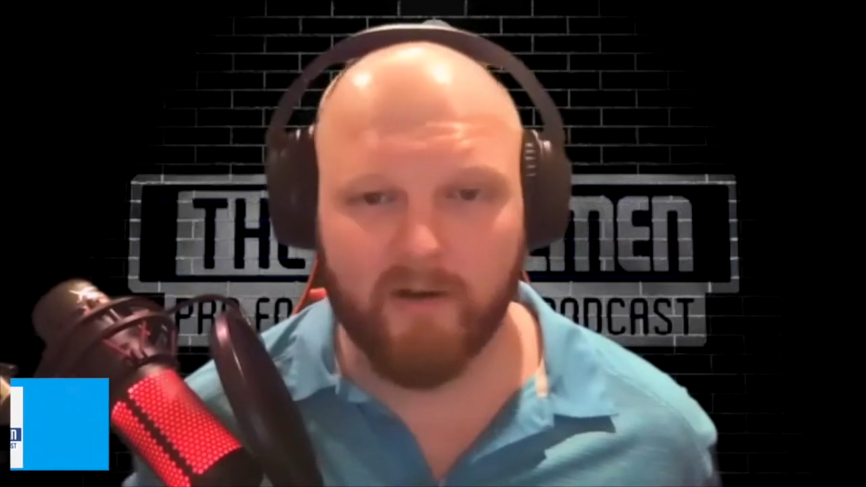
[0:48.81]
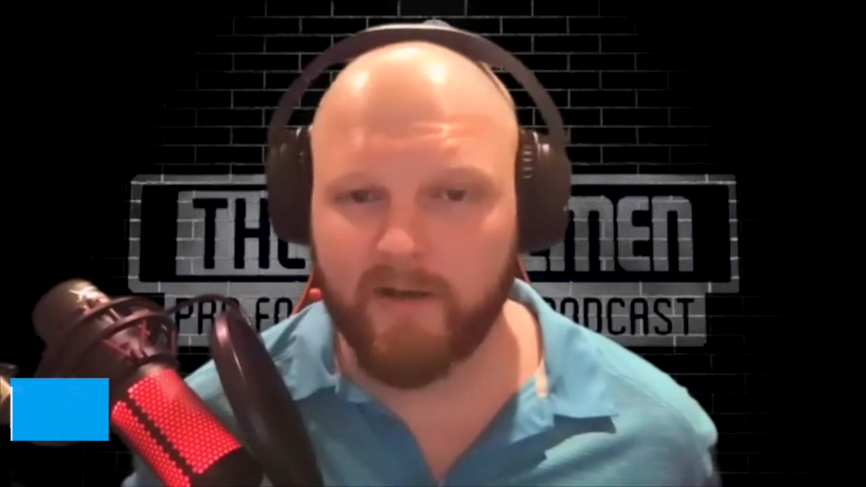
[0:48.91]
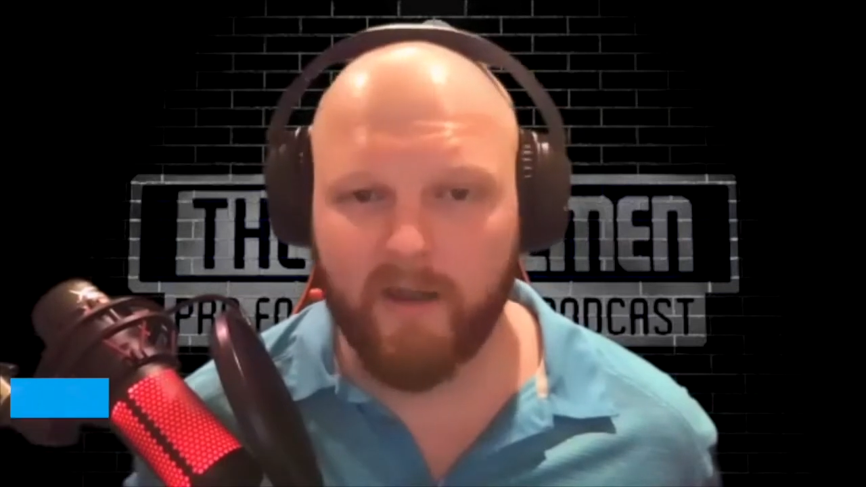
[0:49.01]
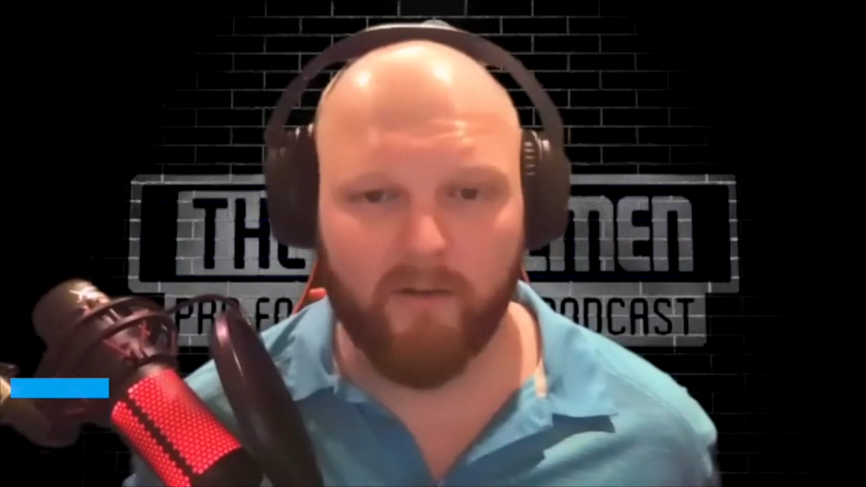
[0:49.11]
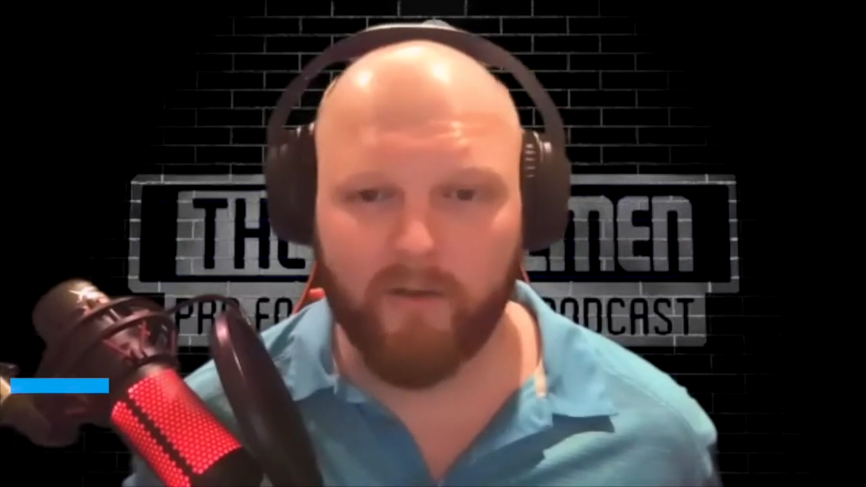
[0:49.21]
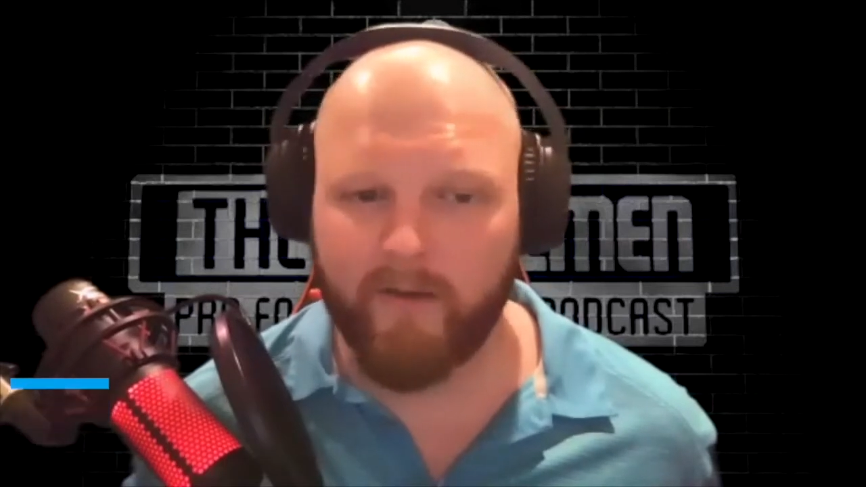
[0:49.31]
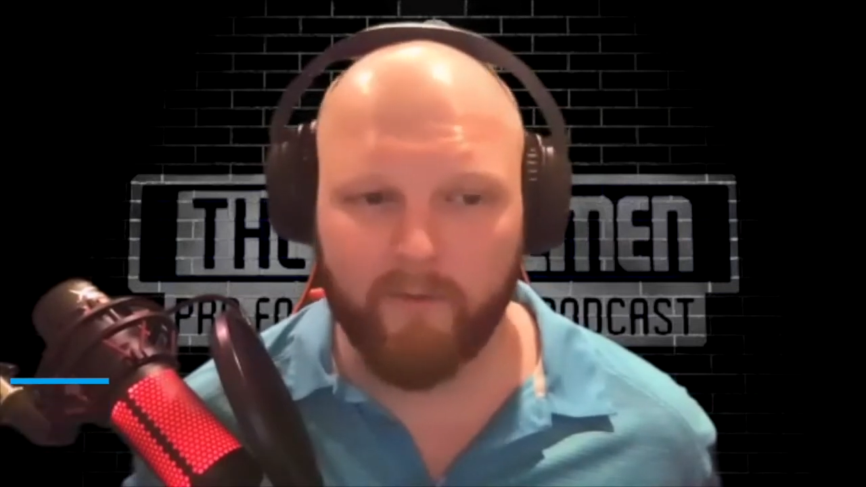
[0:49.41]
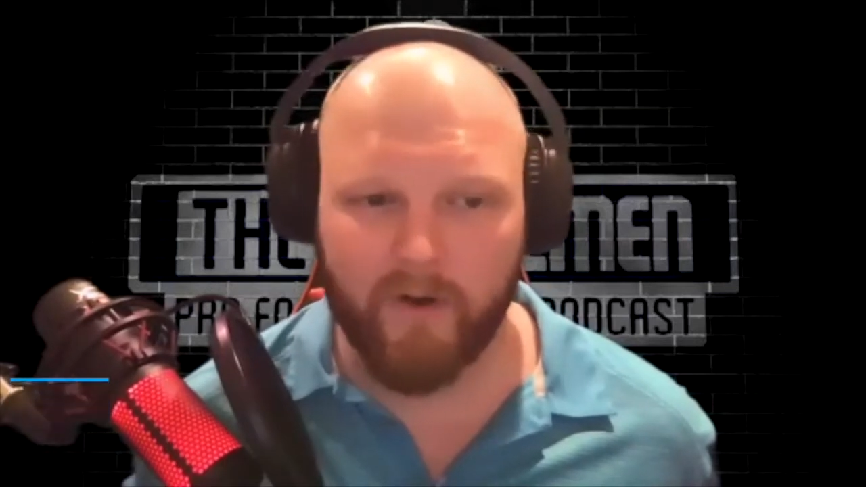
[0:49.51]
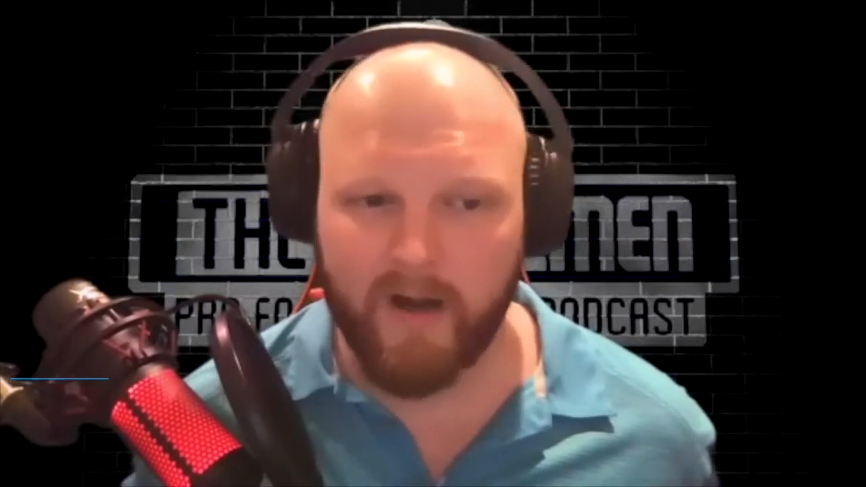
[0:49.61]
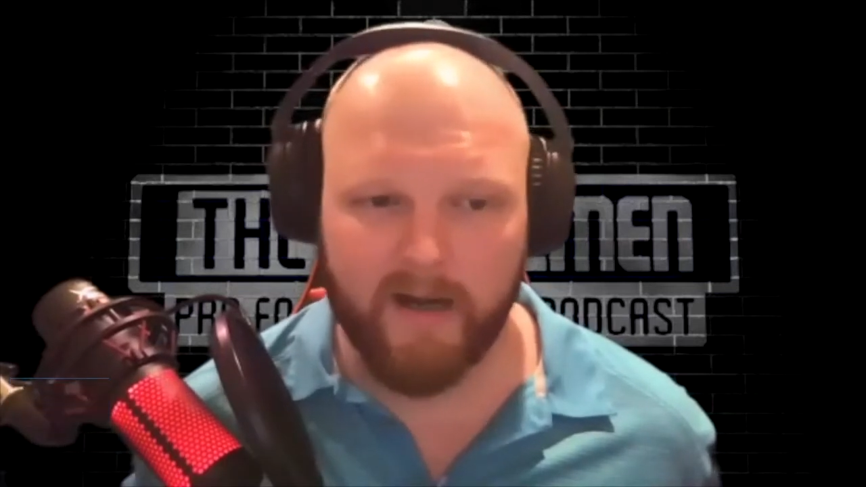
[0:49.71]
another level
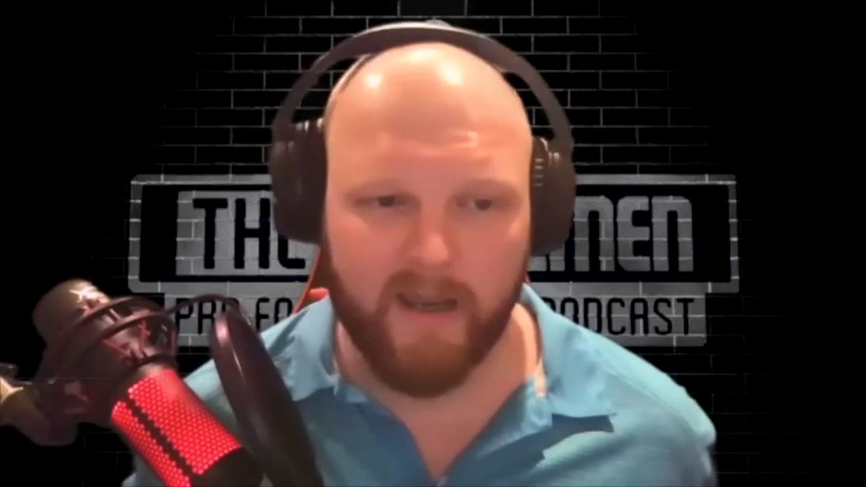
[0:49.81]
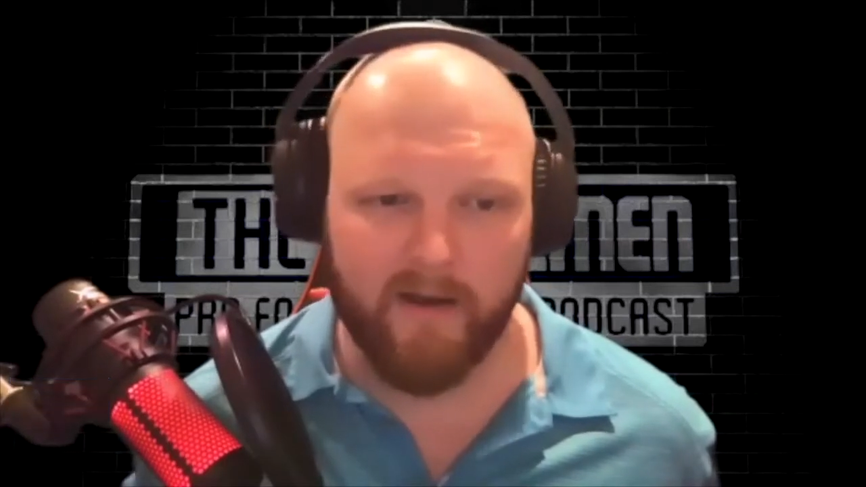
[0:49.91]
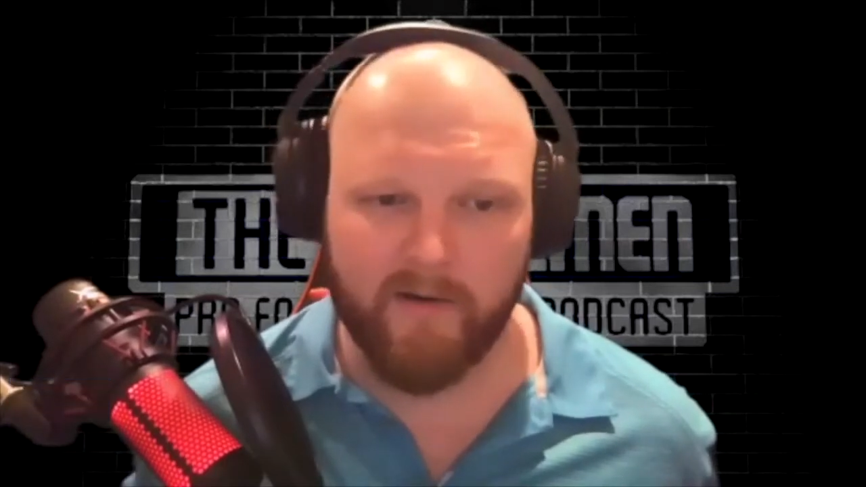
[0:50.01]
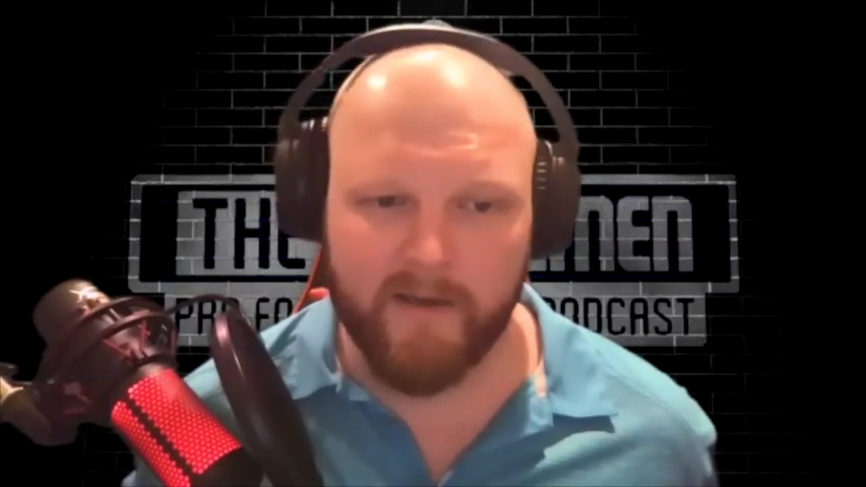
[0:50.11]
right now.